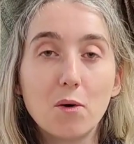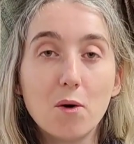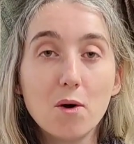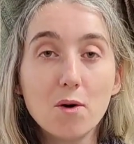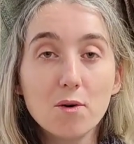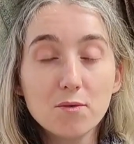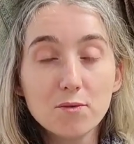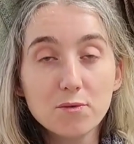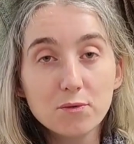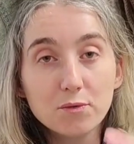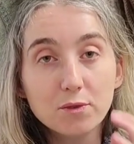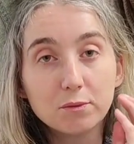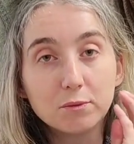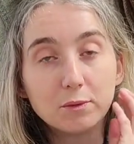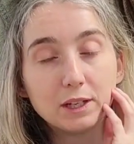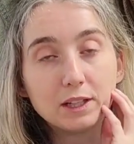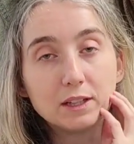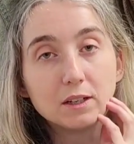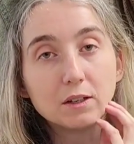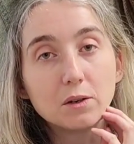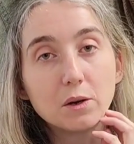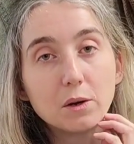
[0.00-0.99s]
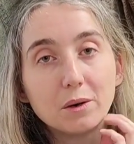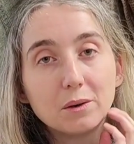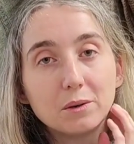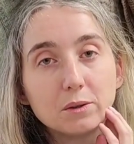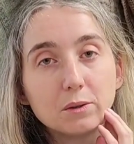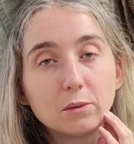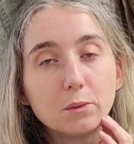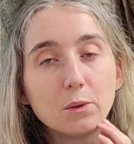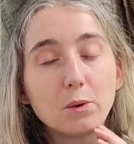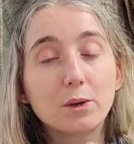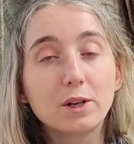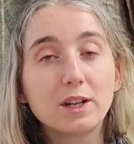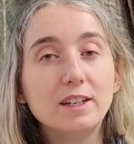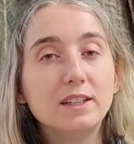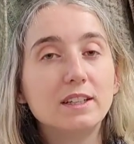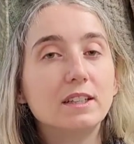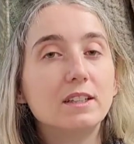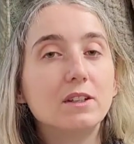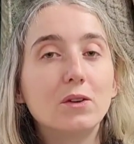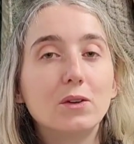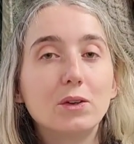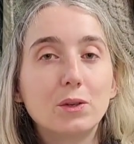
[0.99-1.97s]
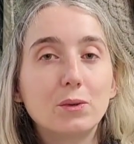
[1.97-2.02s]
off with the code
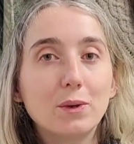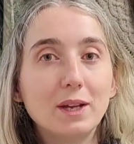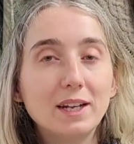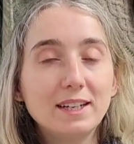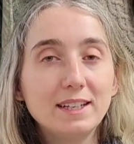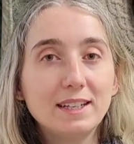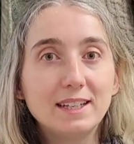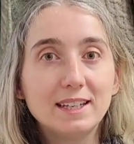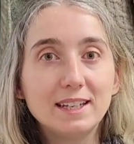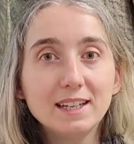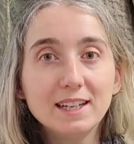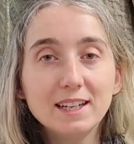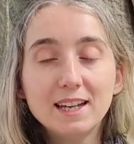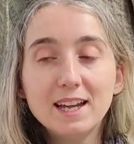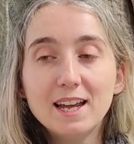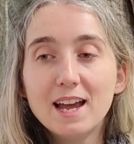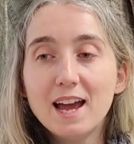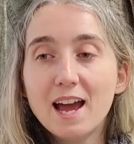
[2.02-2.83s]
WalkInTheDawn20.